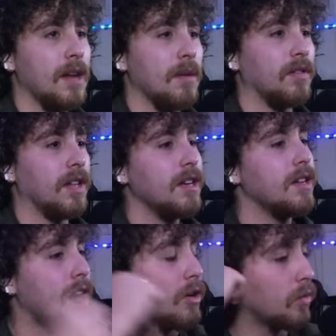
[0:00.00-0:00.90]
name of Linda
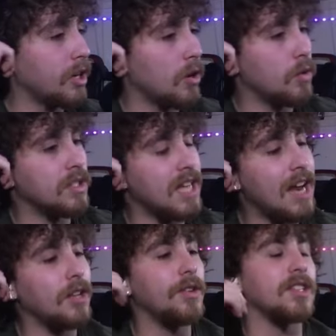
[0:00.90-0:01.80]
Yaccarino, who's
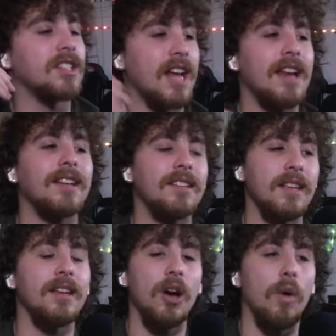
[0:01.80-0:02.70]
technically the standing
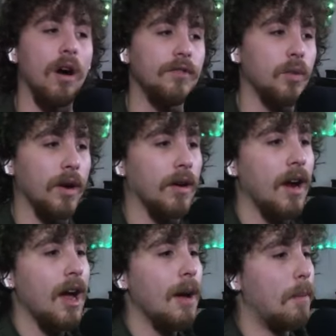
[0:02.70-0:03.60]
CEO of Twitter,
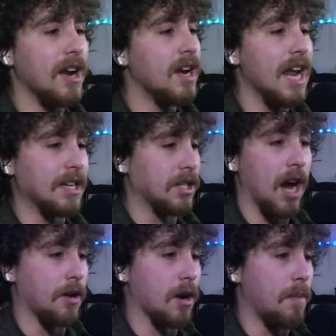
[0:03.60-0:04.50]
but it's
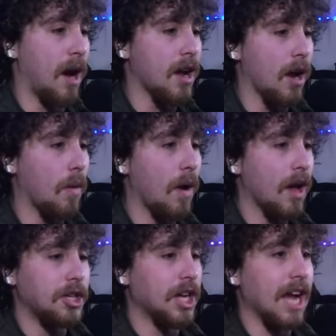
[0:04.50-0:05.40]
not in her bio.
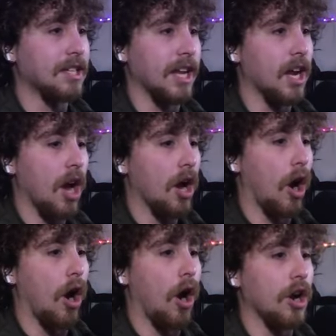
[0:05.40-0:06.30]
She has, like,
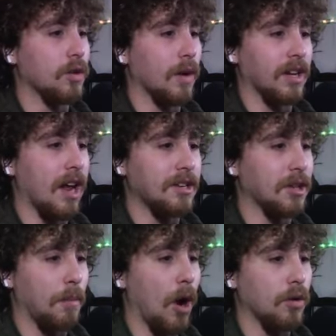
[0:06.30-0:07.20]
100 likes
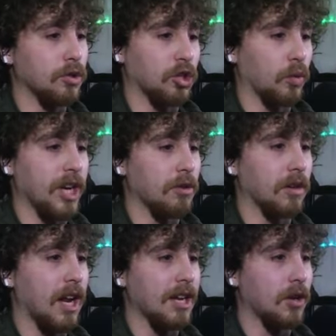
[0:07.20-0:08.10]
a post, 300
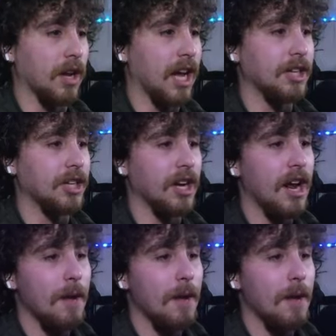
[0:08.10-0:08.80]
likes on occasion,